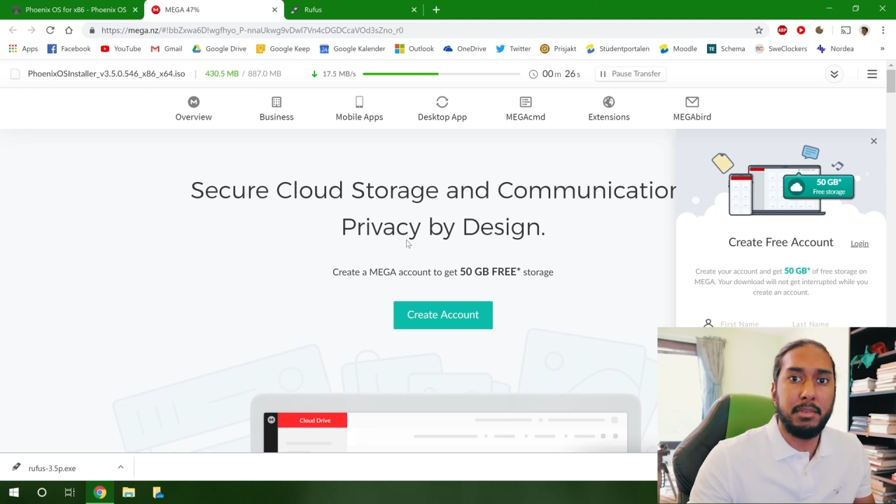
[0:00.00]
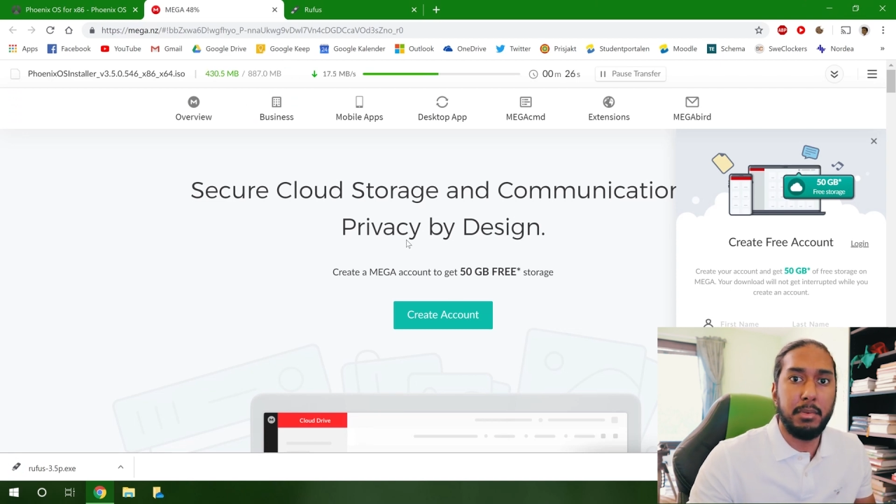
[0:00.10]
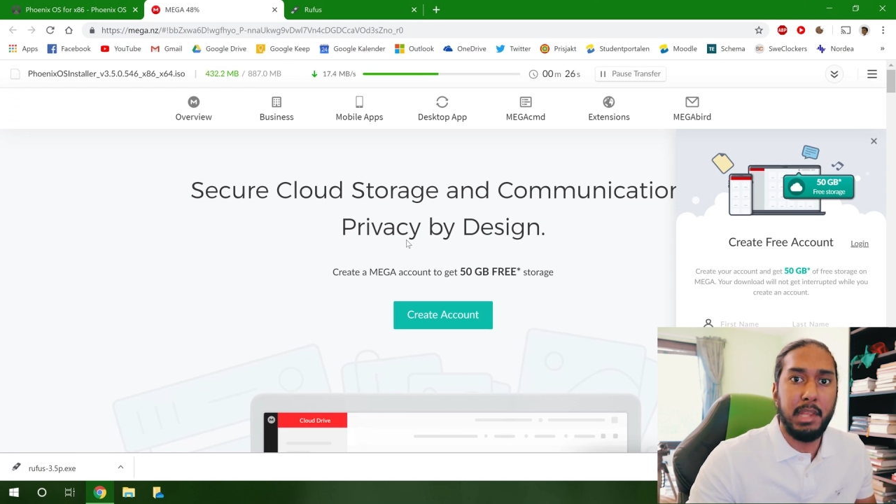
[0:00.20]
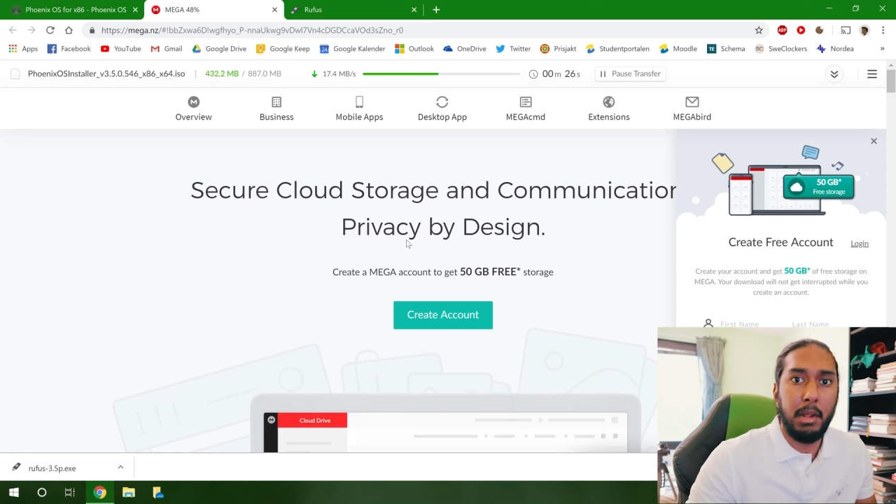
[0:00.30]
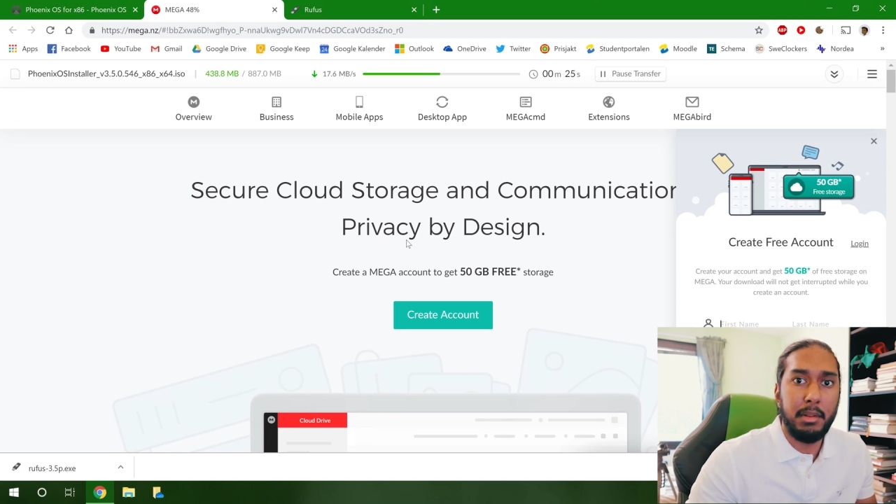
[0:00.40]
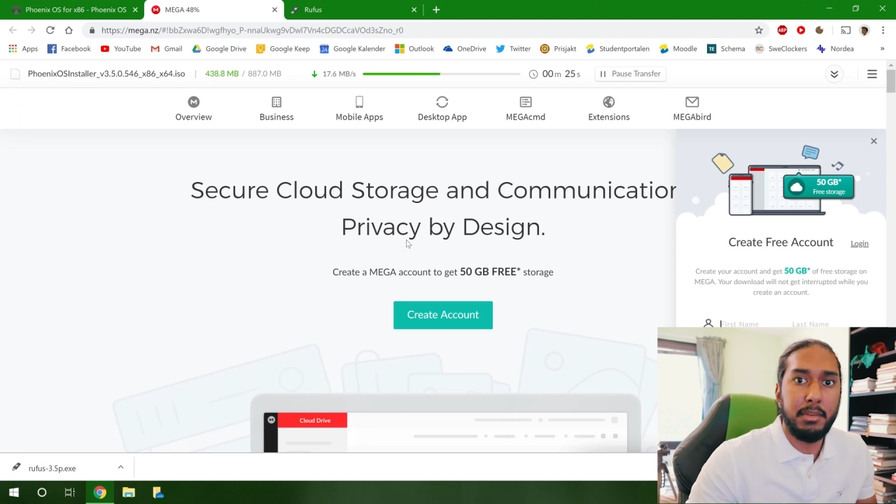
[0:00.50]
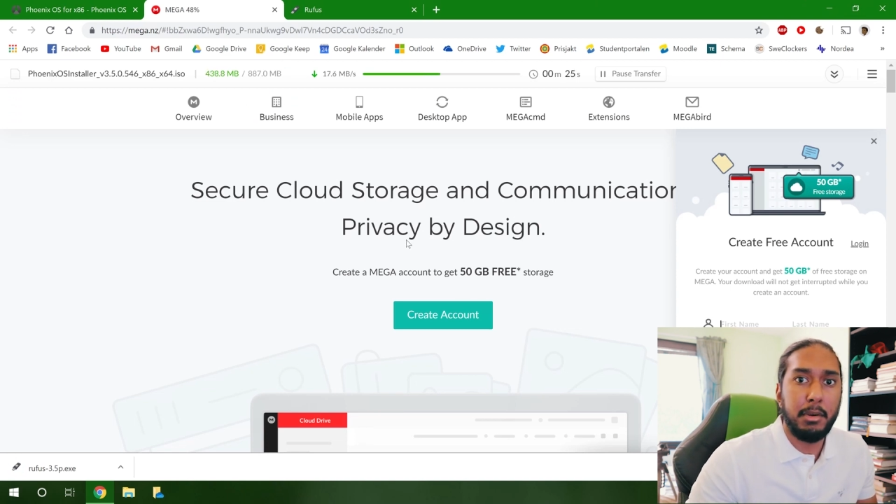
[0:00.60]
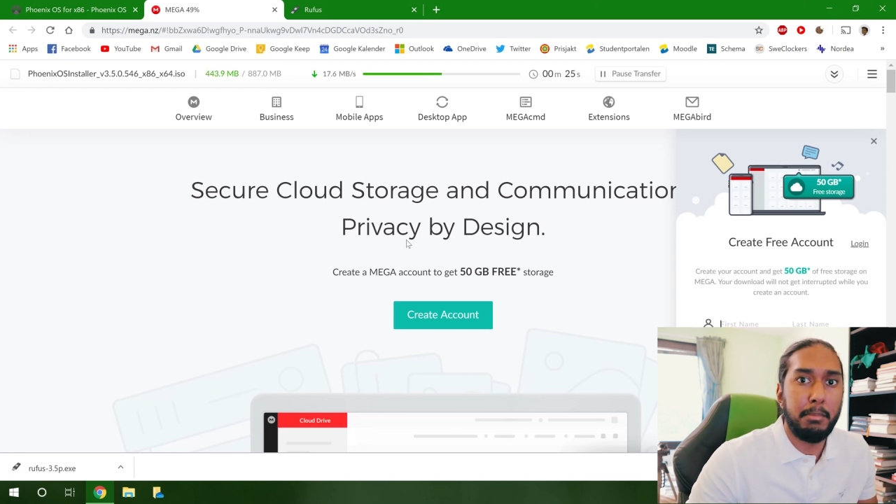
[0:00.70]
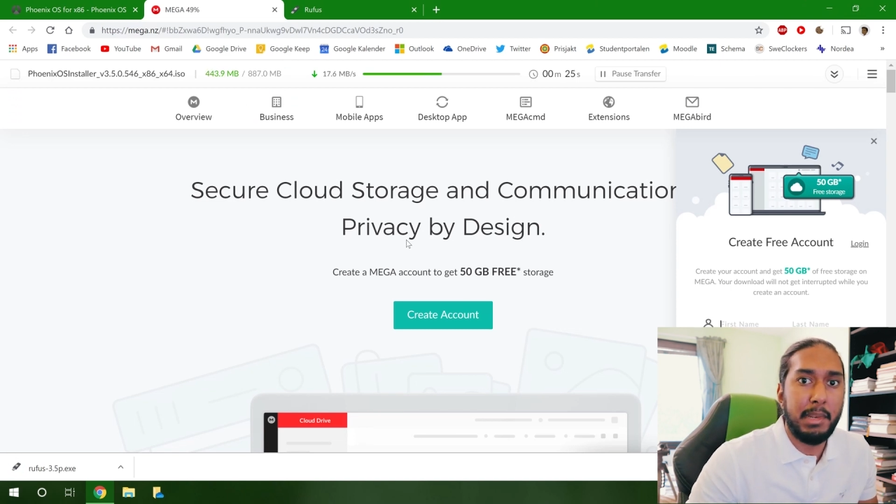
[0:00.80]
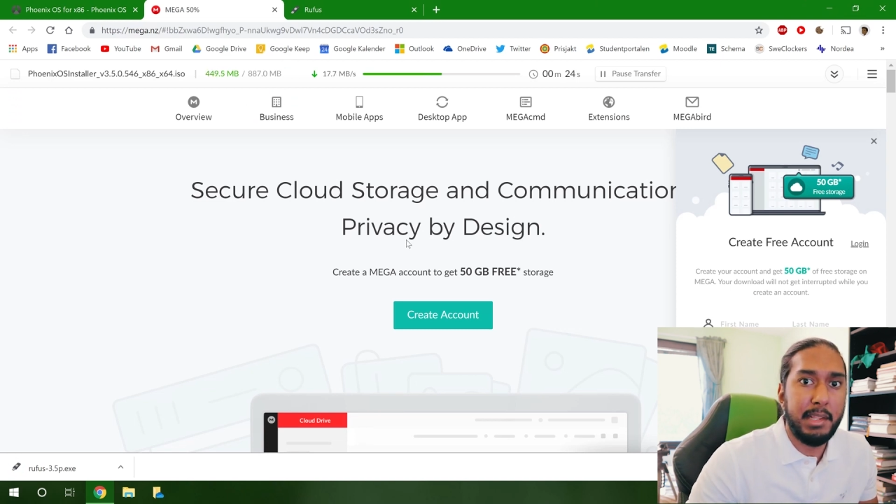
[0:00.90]
to download
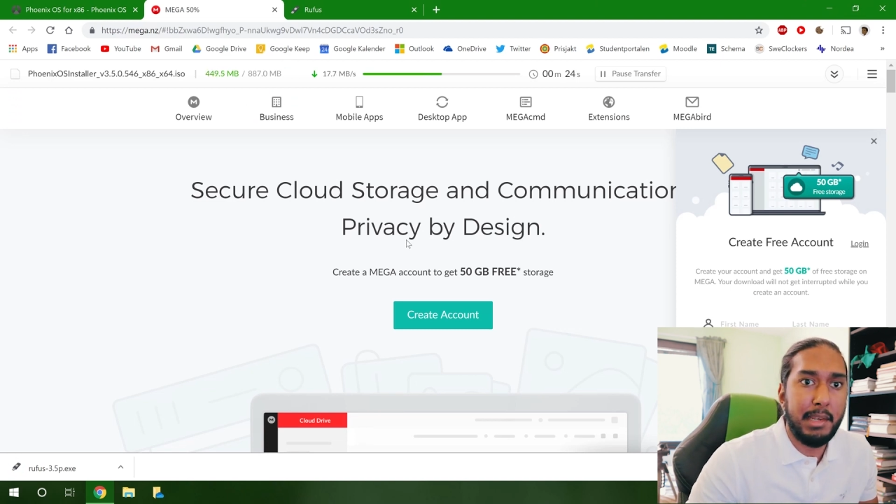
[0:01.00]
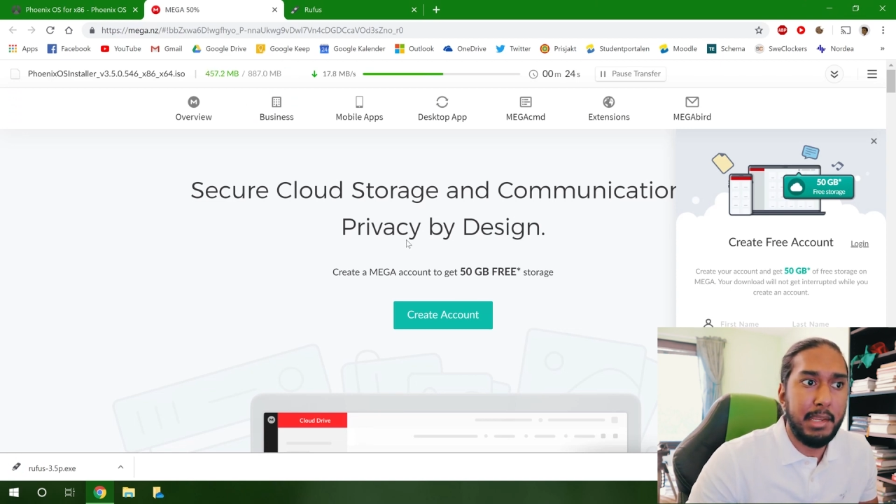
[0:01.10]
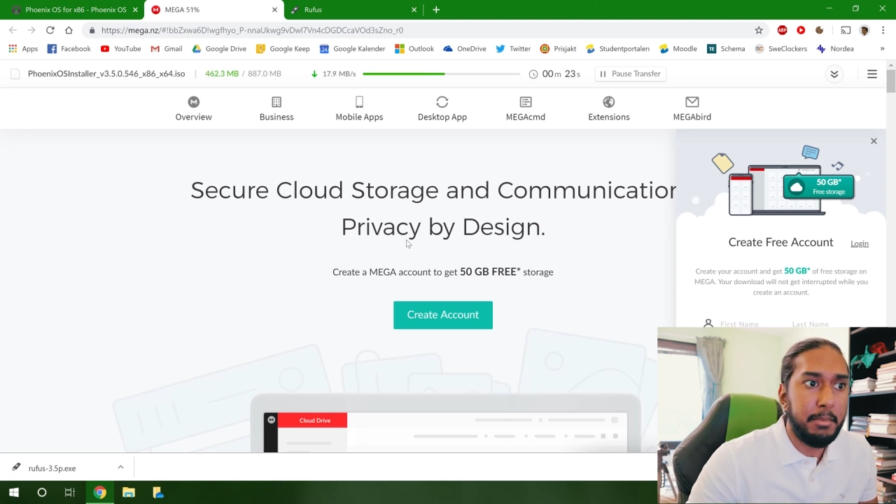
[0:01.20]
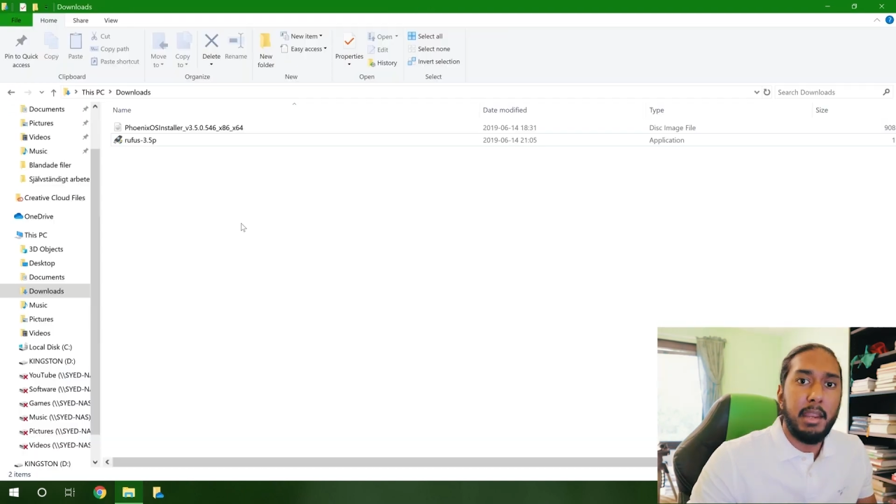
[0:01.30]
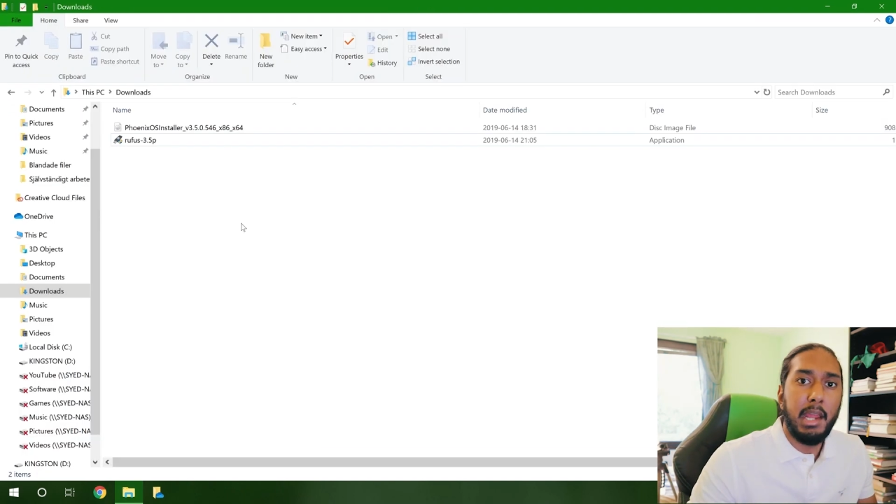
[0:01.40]
completely.